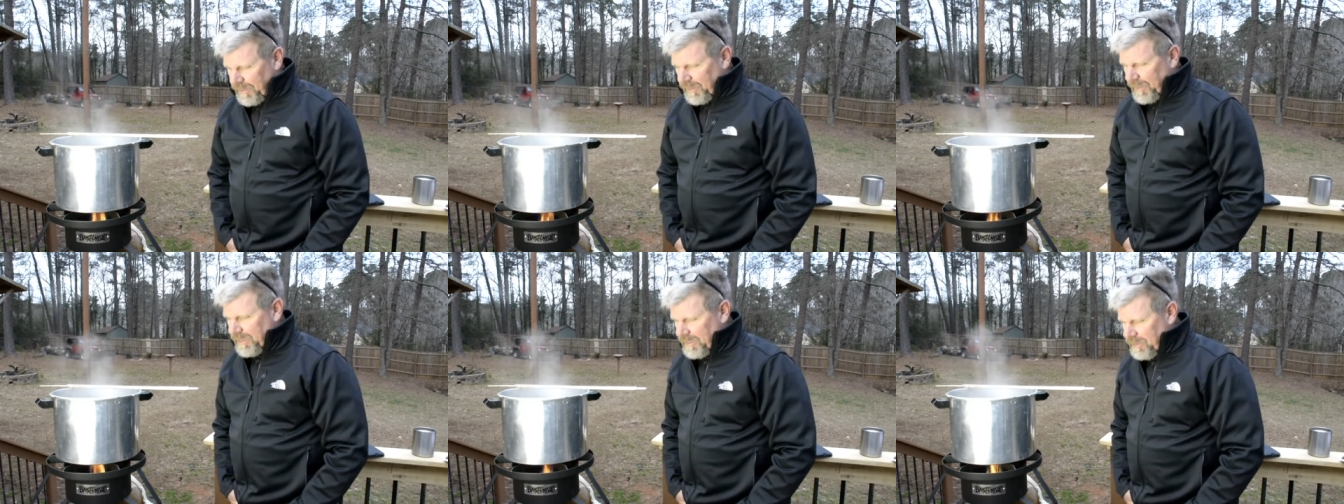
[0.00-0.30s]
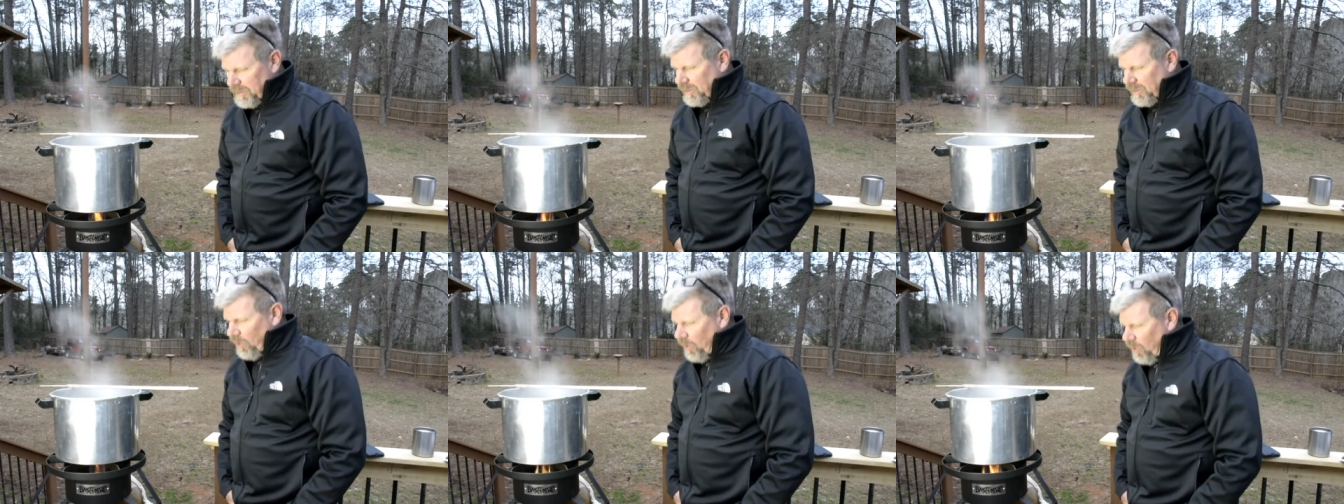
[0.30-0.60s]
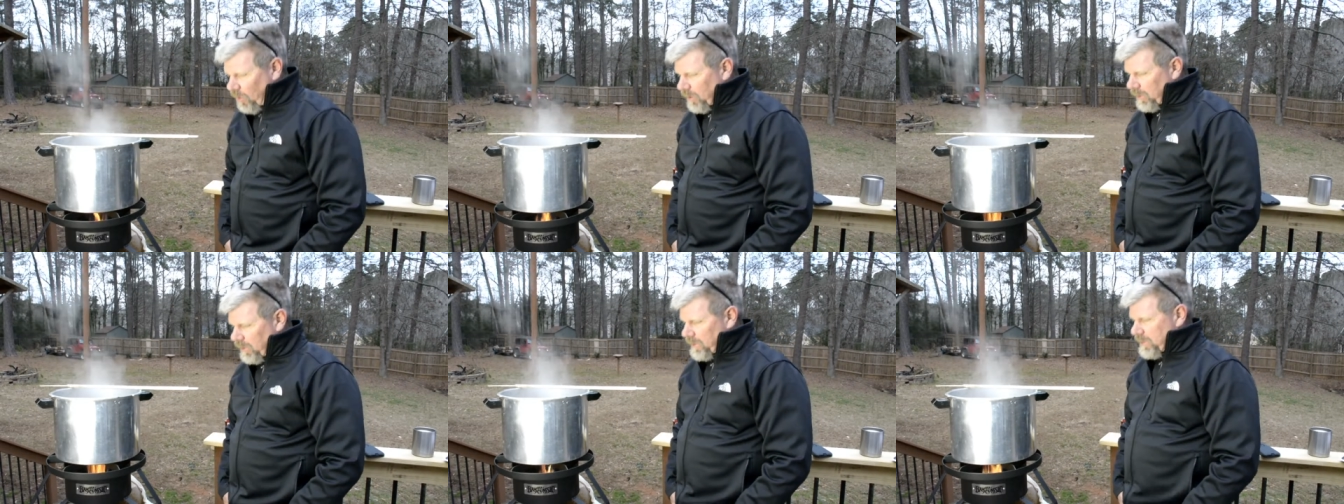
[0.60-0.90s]

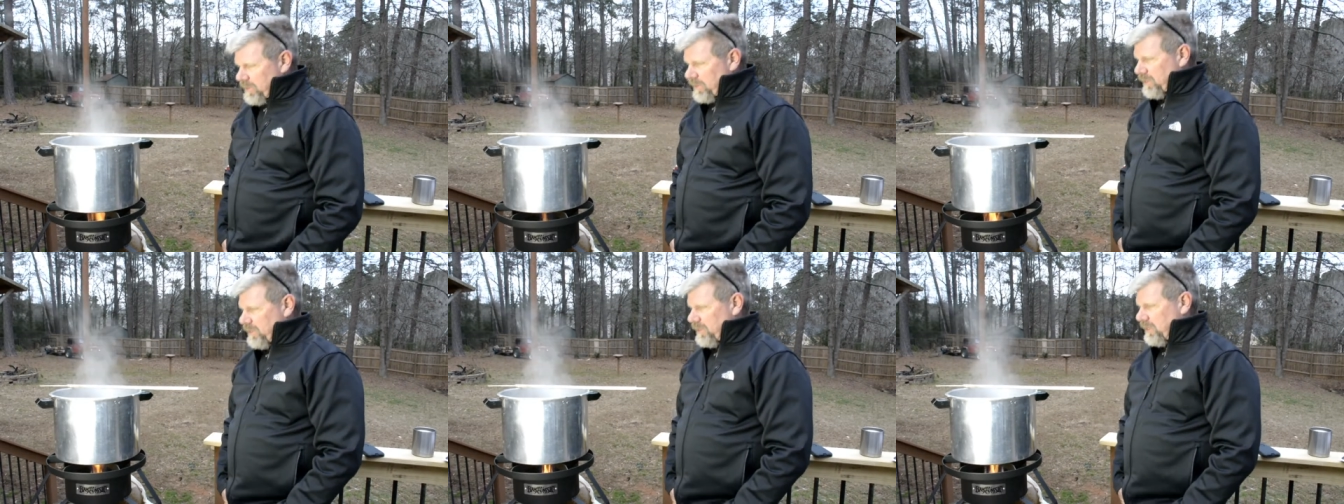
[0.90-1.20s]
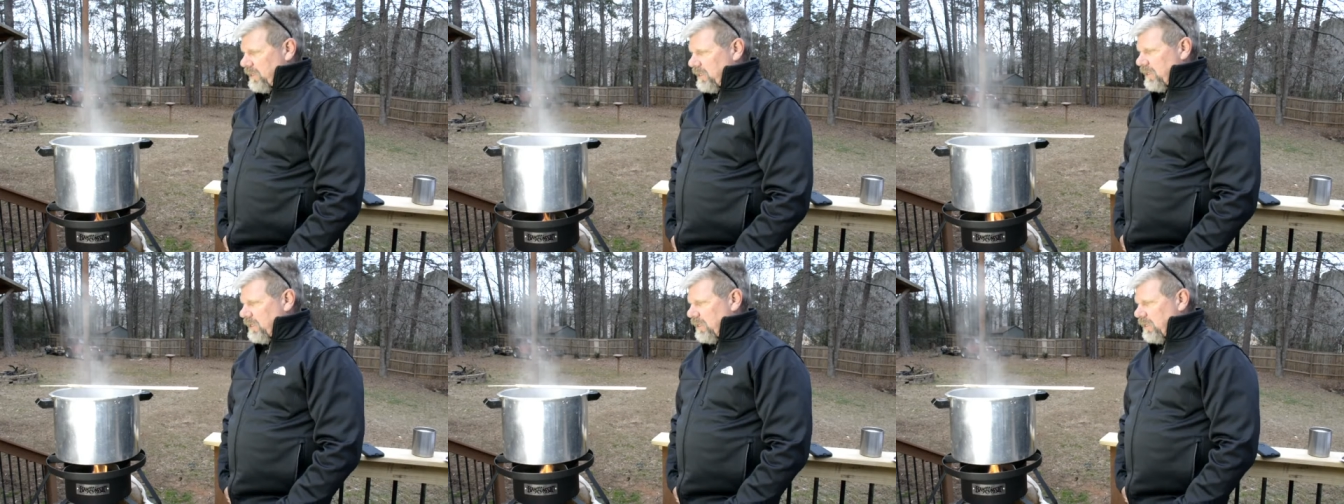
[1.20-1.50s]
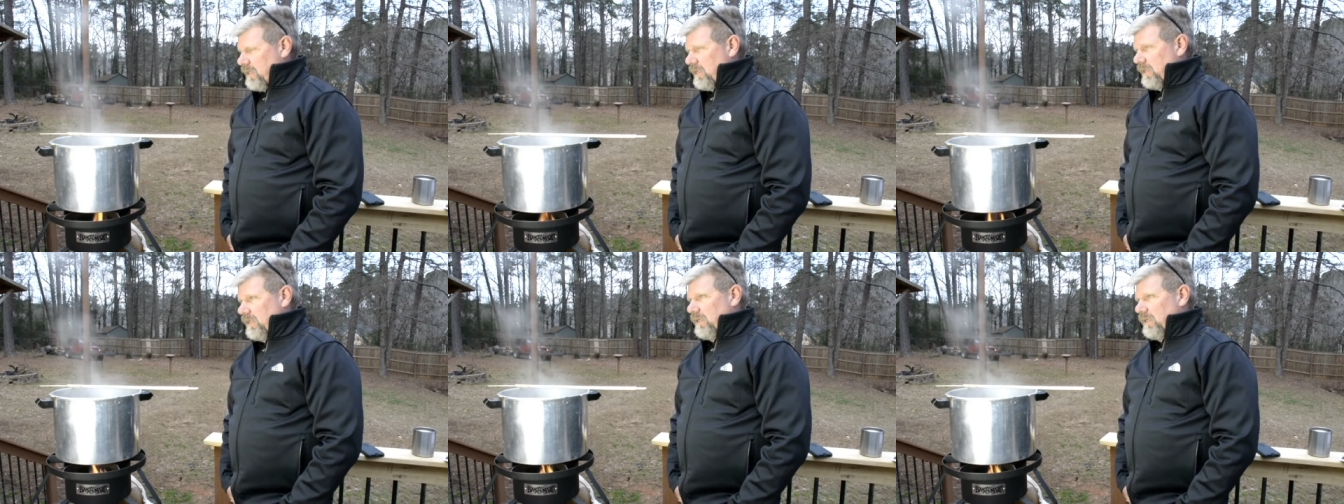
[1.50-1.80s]
indoors,
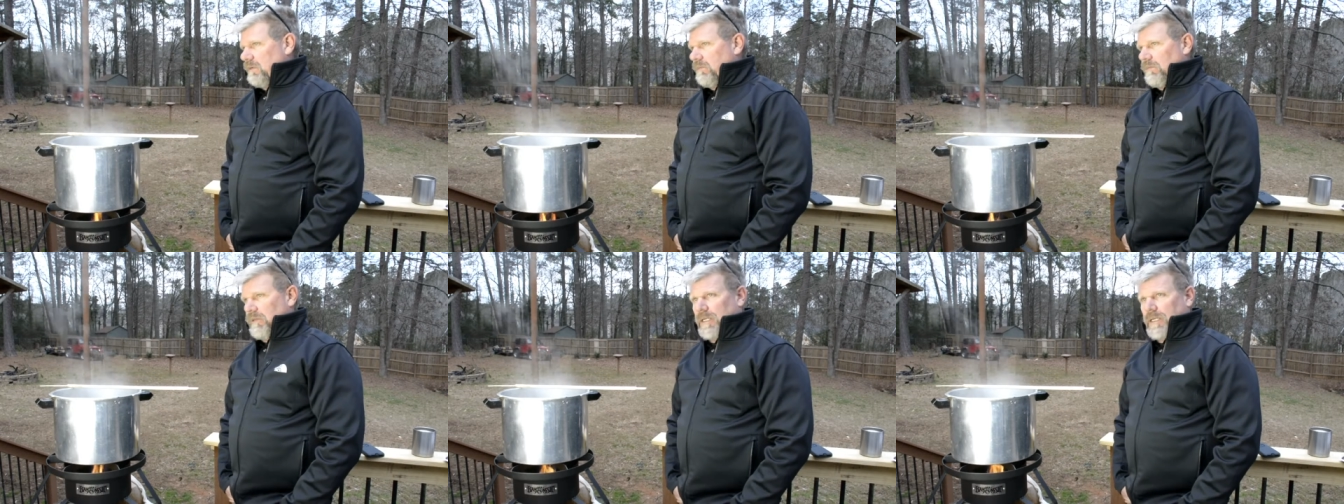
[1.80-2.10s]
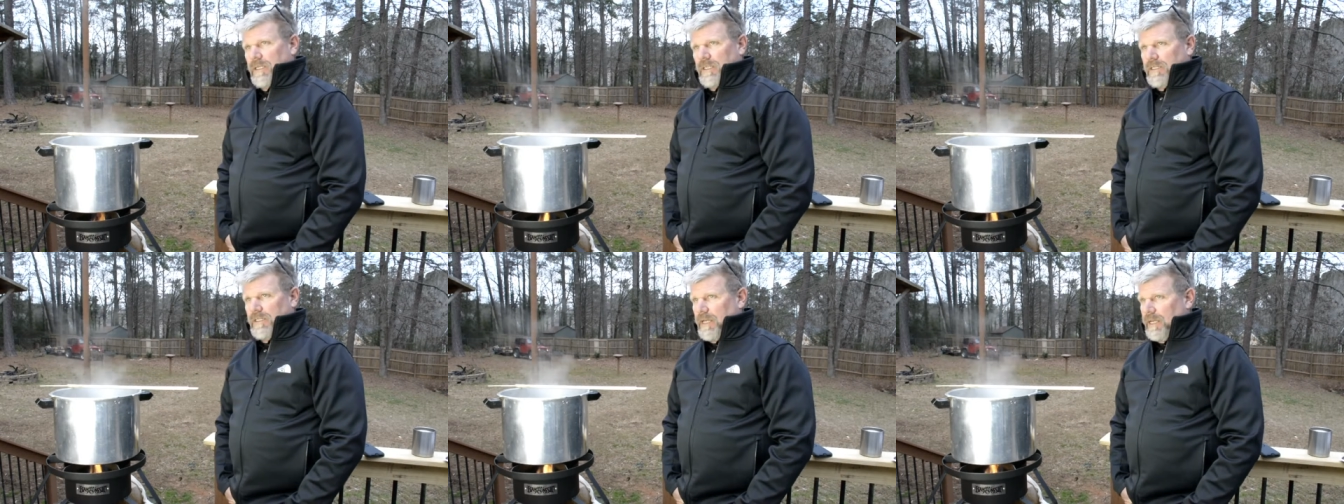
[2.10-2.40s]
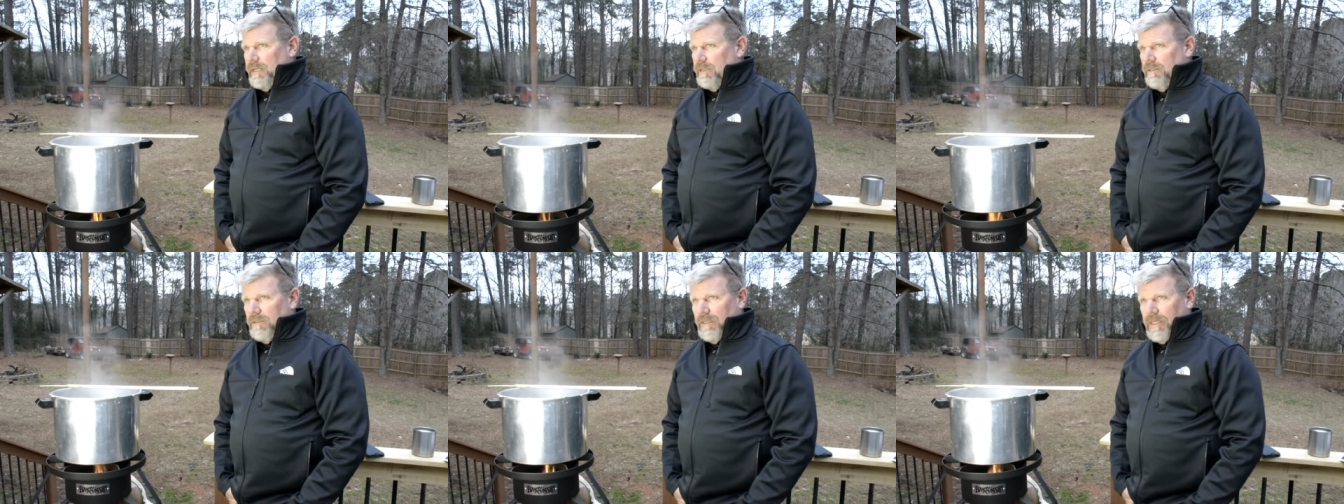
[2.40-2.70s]
because
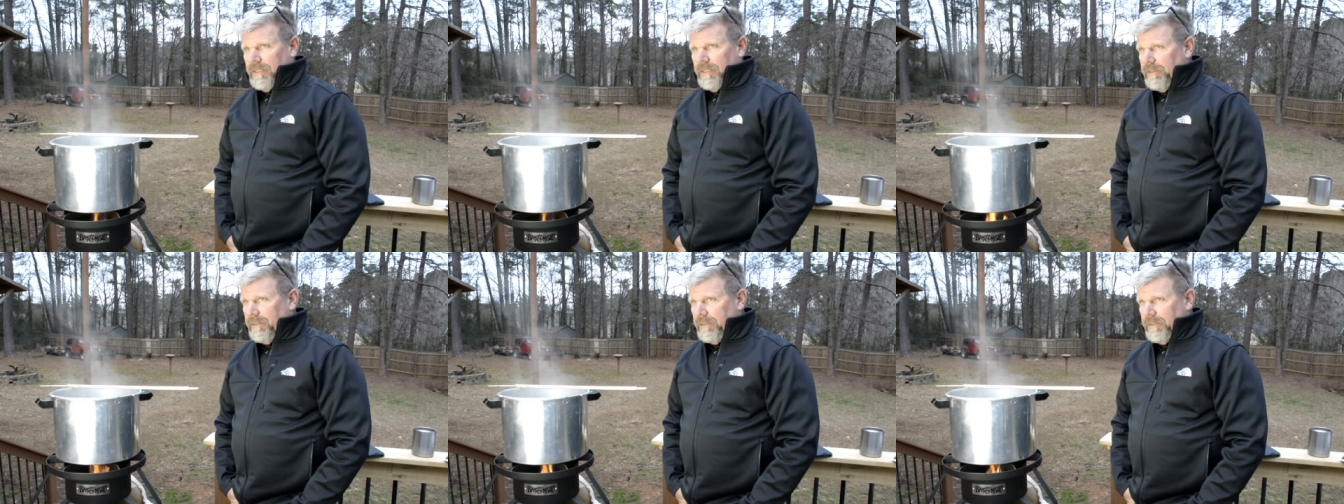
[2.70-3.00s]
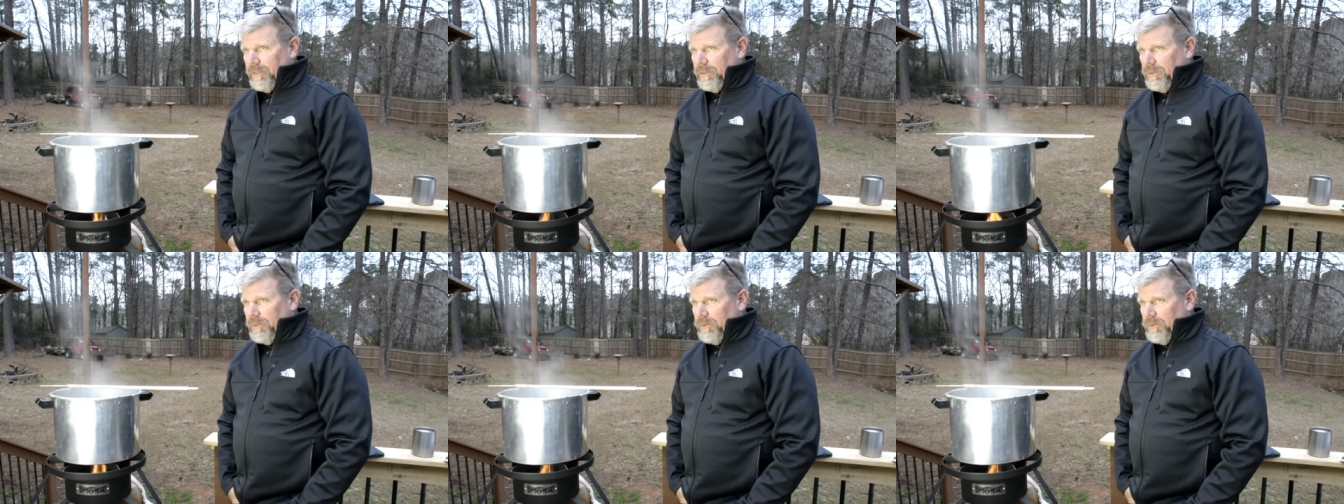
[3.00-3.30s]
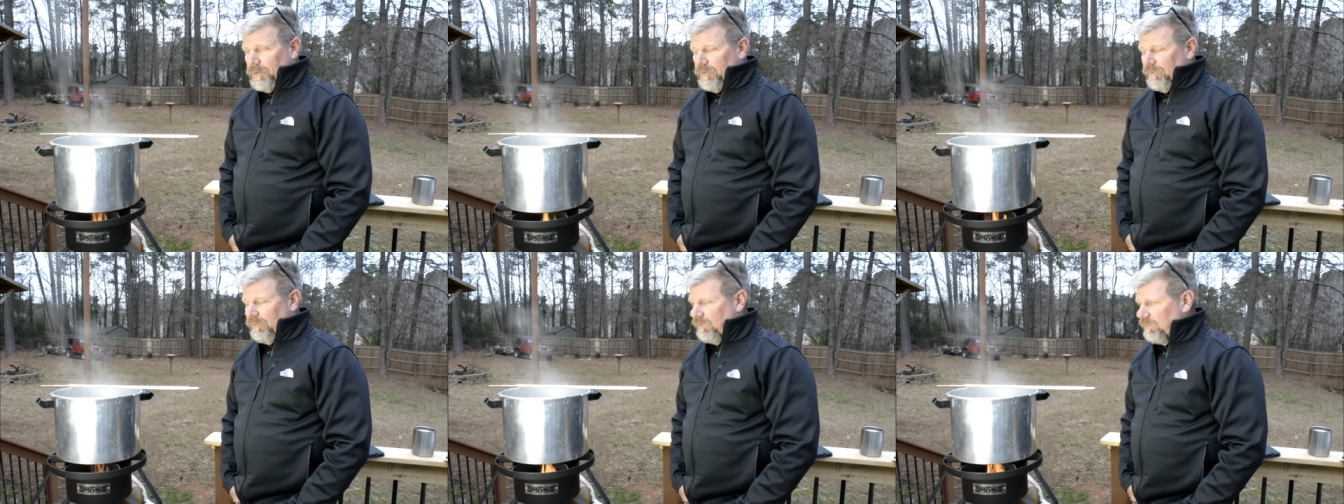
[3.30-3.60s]
I don't like the
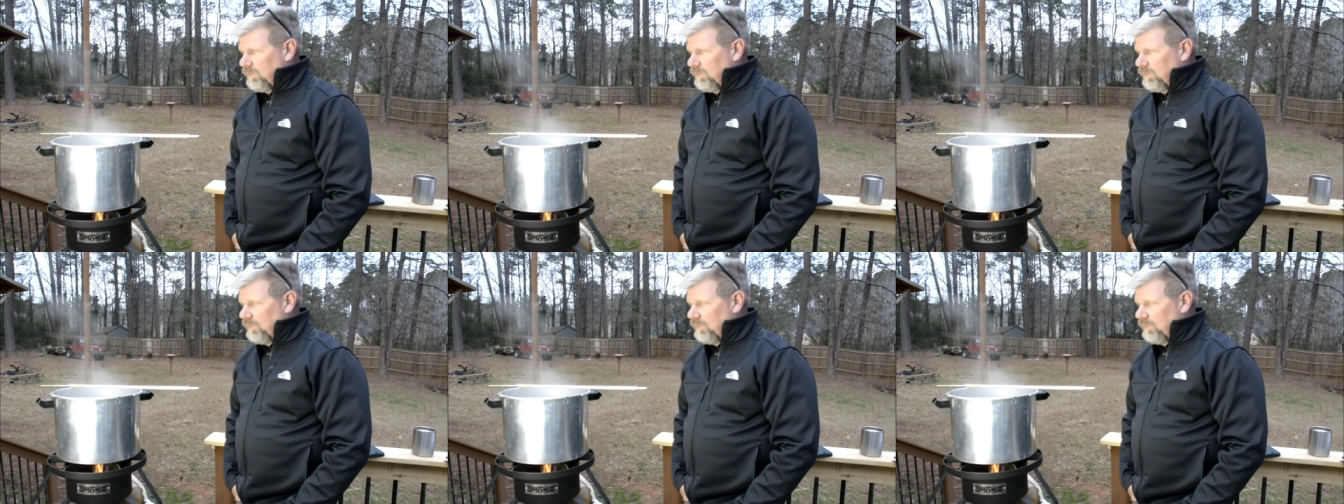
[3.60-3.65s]
cold.